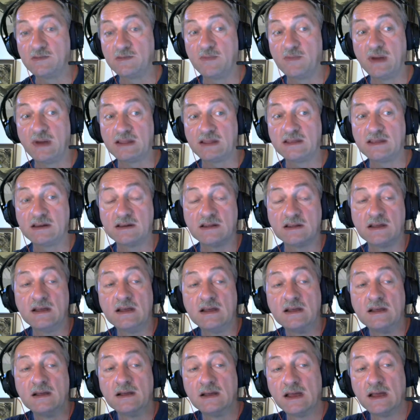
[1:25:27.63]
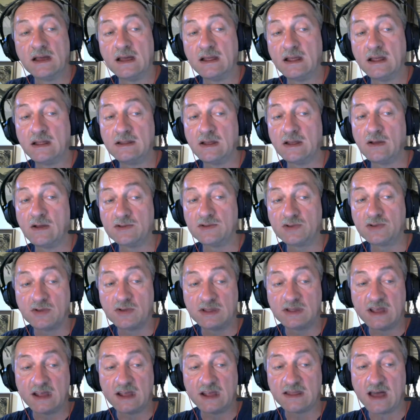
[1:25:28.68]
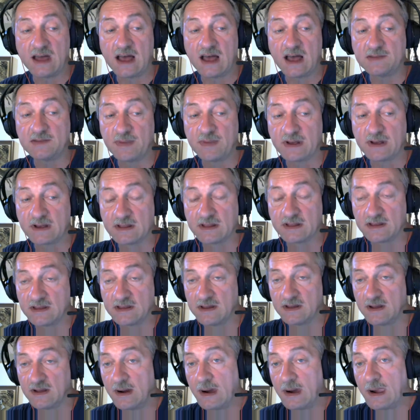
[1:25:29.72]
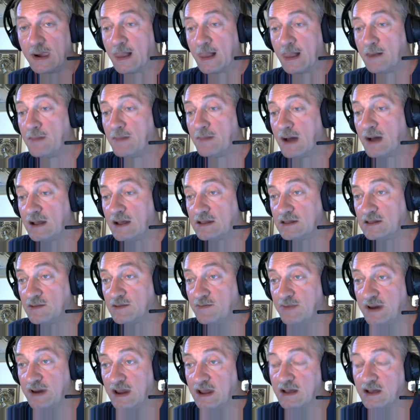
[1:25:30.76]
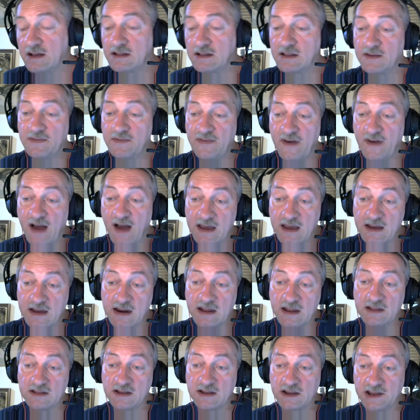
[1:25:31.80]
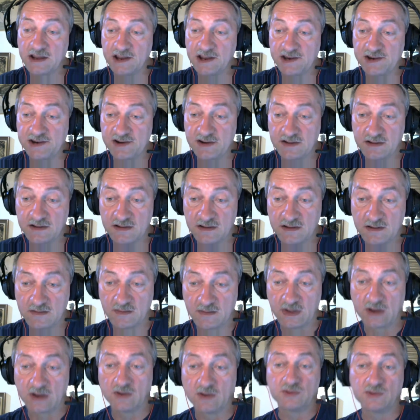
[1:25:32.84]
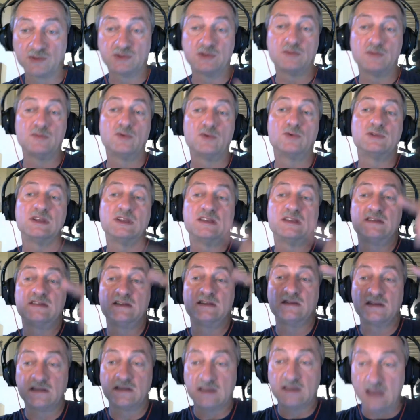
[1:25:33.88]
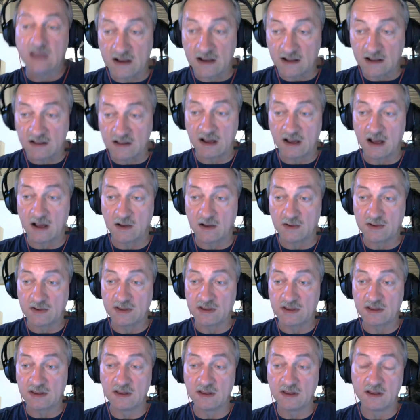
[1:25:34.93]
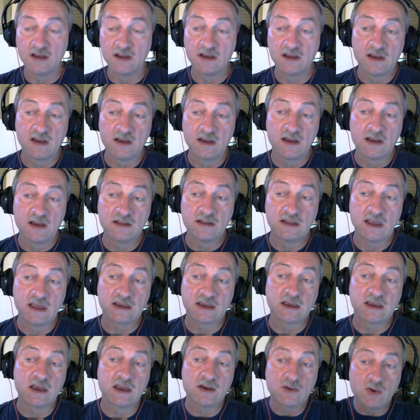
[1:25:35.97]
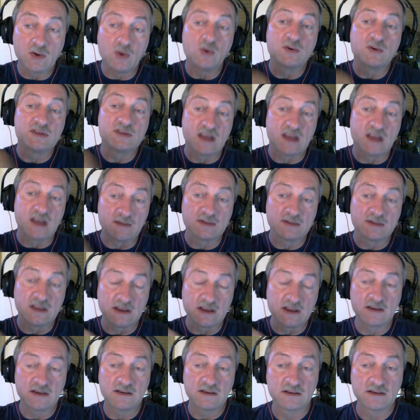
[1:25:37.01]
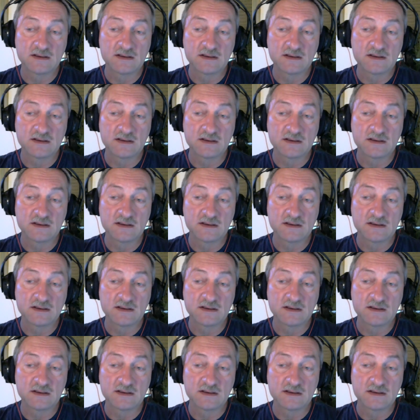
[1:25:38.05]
better, and also that aspect might bring the fire in the kitchen, because the moon is in the second house. They can cook something,